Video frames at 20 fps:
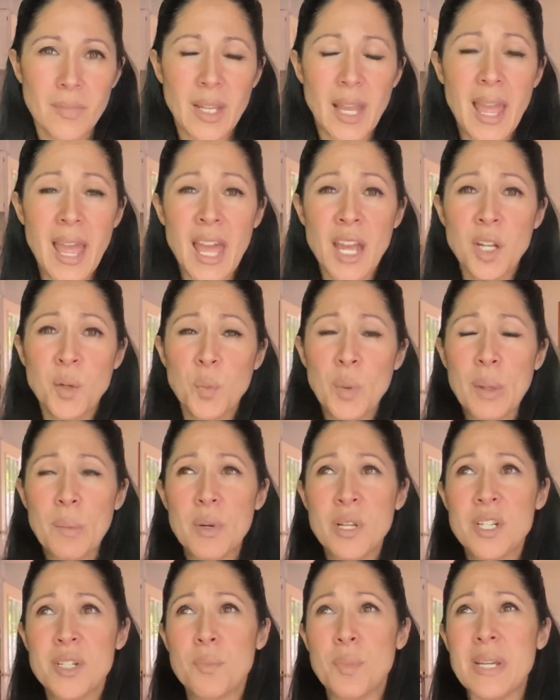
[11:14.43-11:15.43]
And
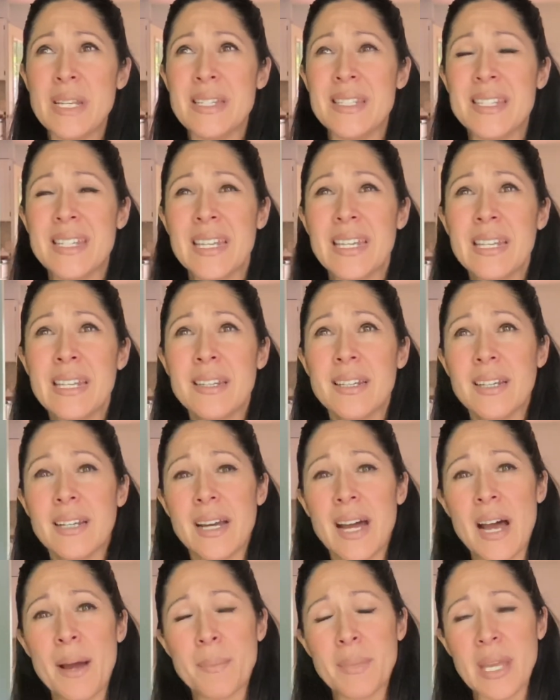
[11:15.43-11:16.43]
we did
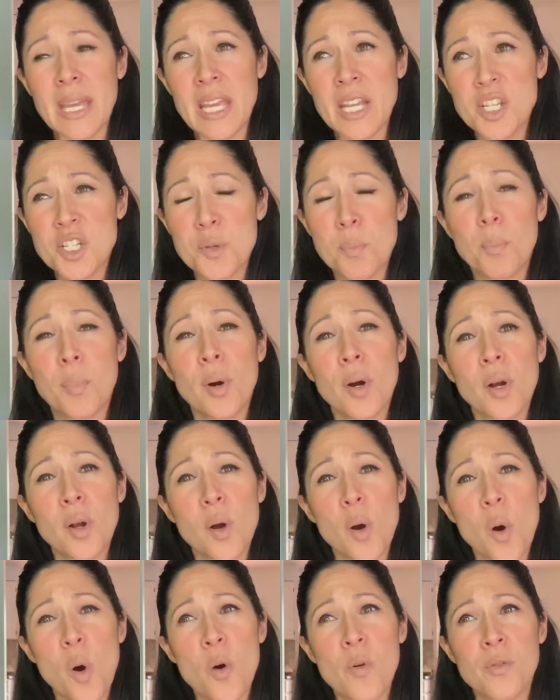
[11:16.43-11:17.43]
each
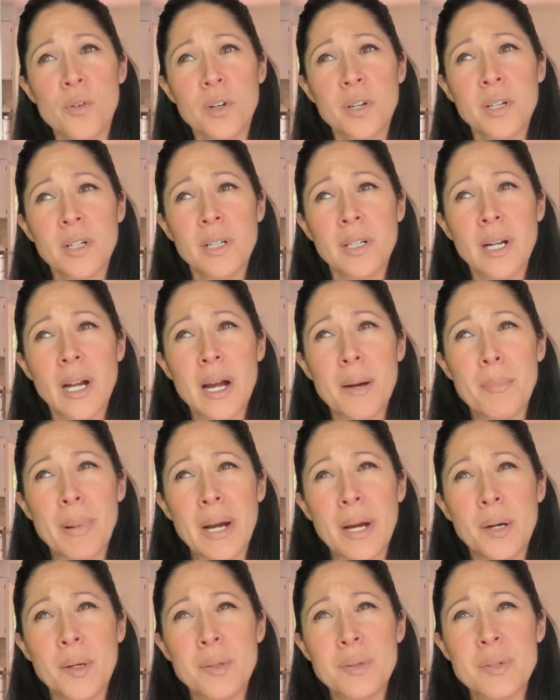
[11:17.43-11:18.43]
book over
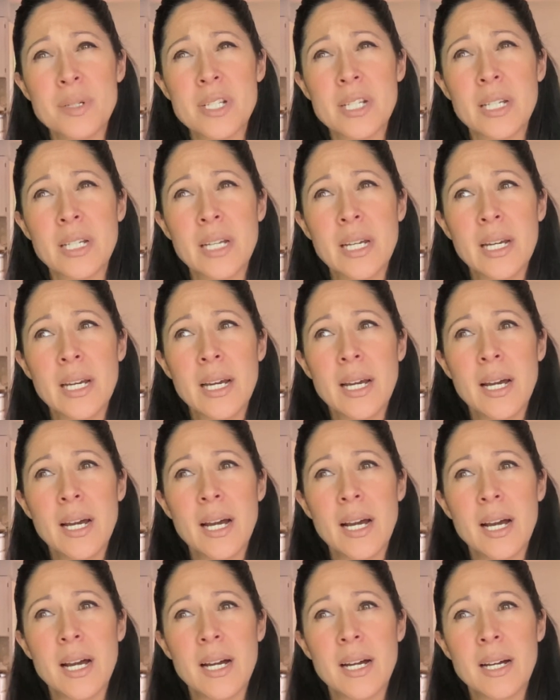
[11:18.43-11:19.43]
about
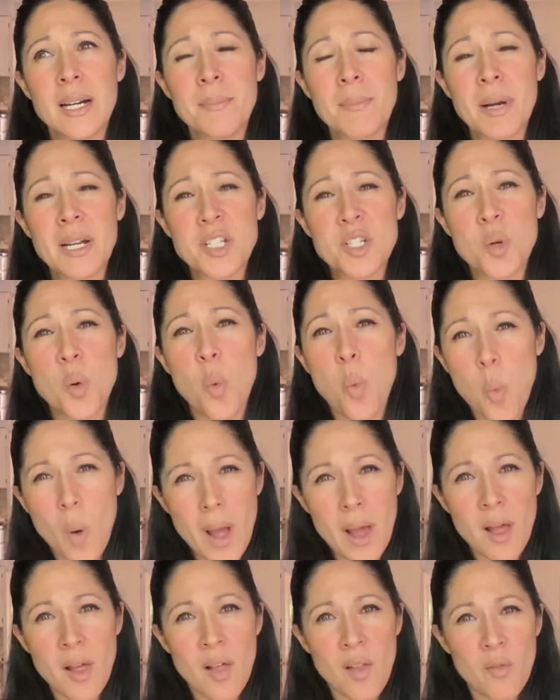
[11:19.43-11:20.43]
a
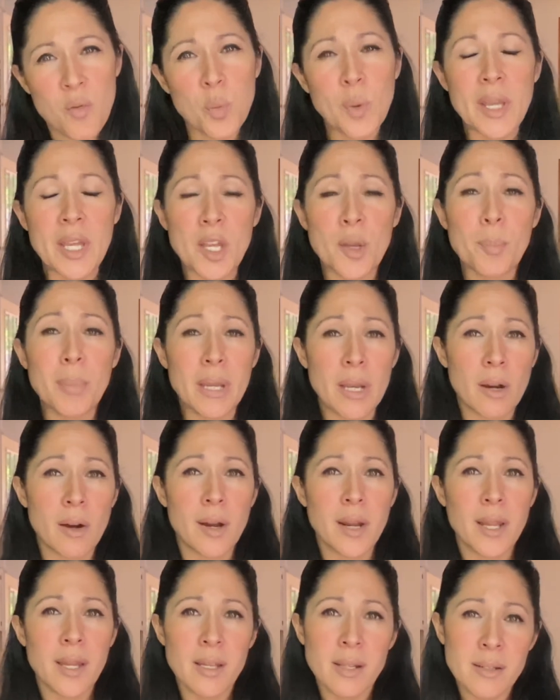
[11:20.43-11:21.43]
12-week
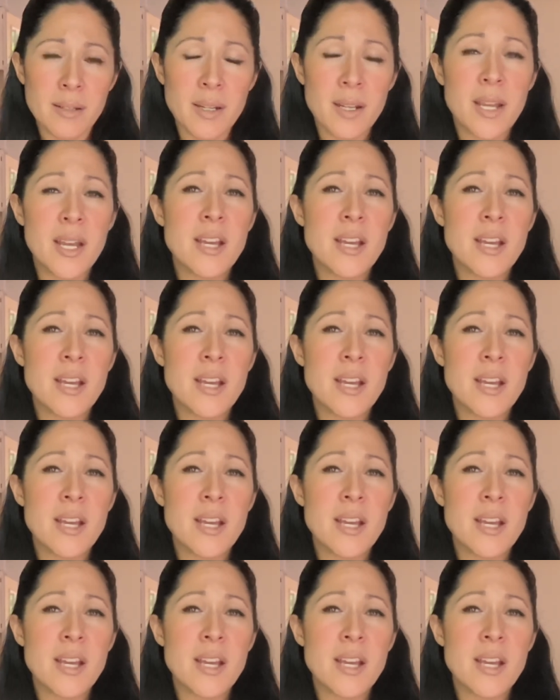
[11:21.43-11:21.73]
period.